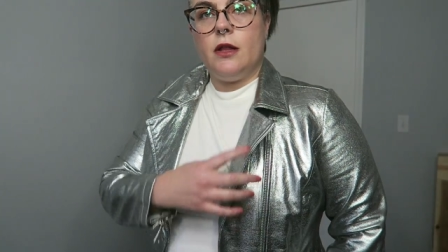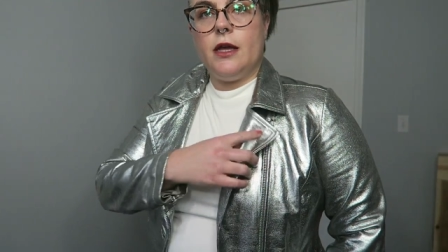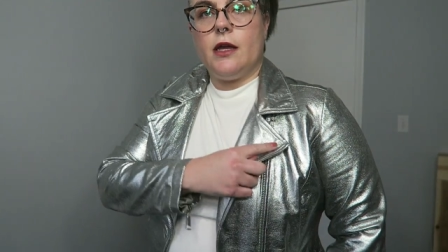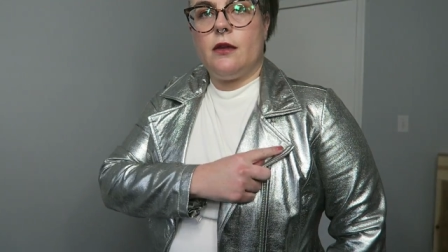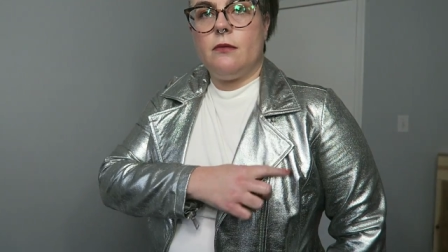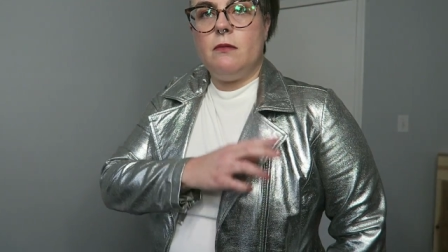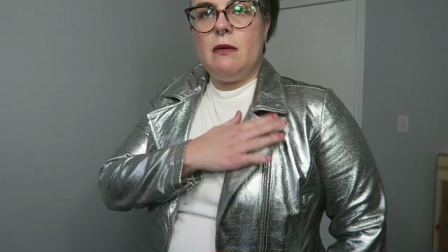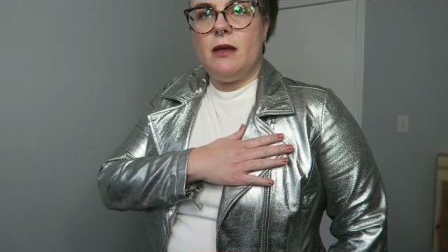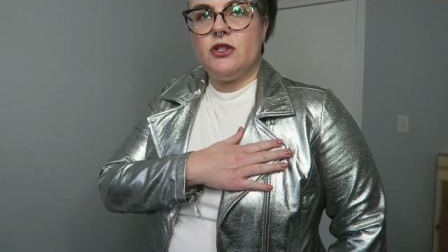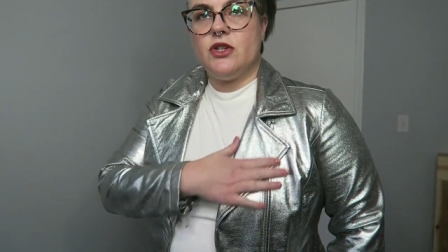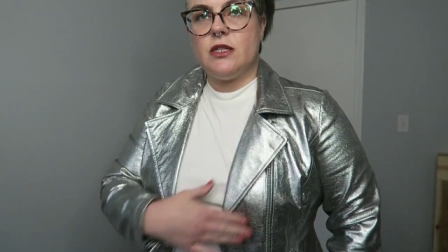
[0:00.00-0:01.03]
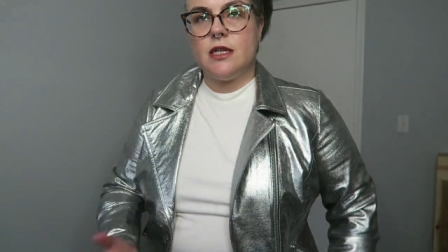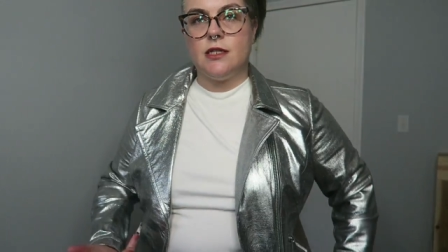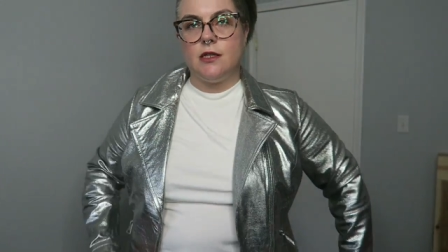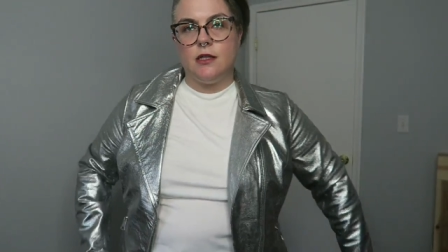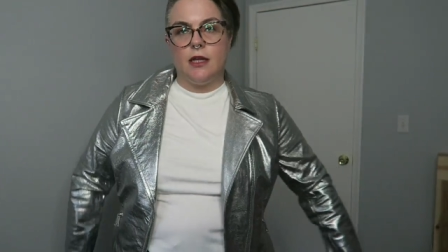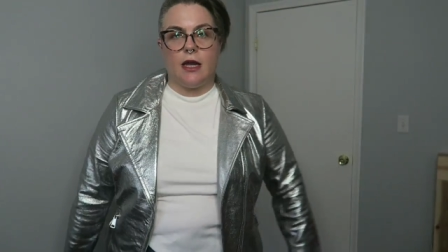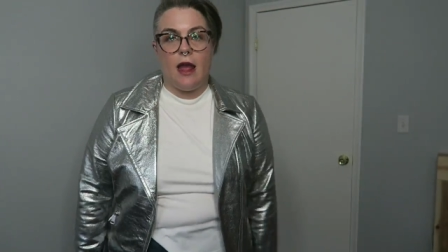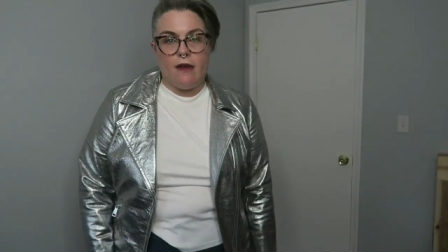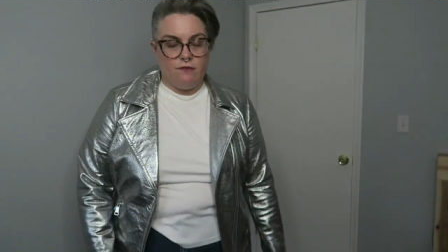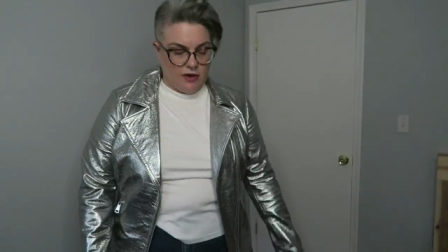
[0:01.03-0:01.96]
Like maybe it's just because it
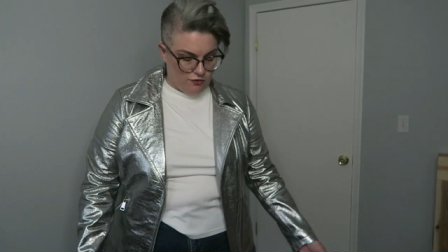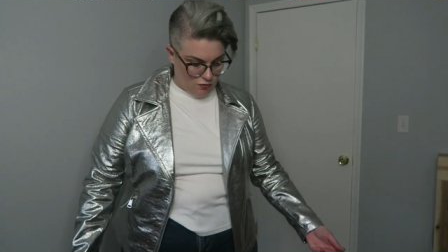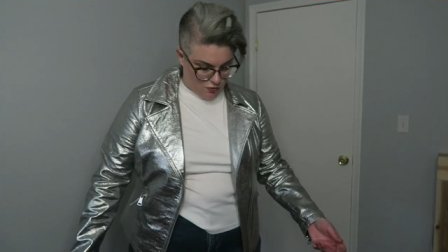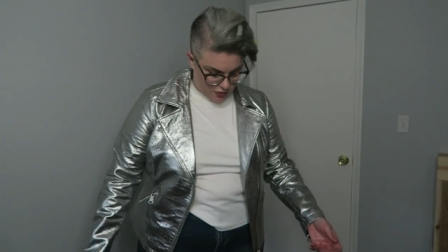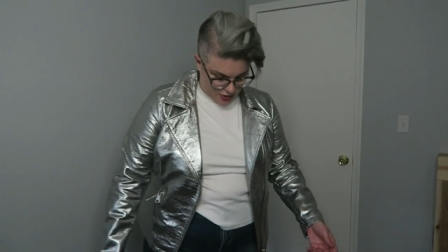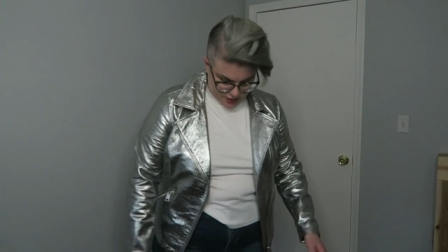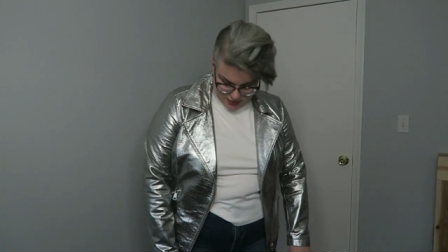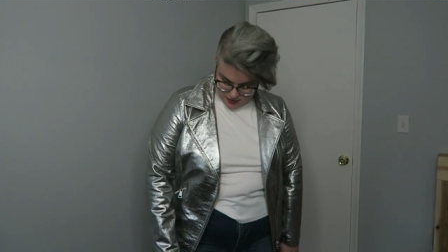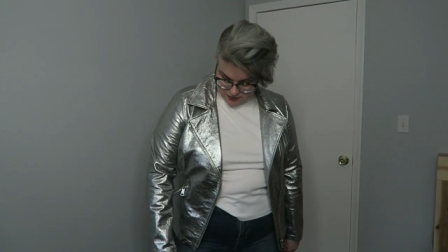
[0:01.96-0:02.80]
like I have never worn it,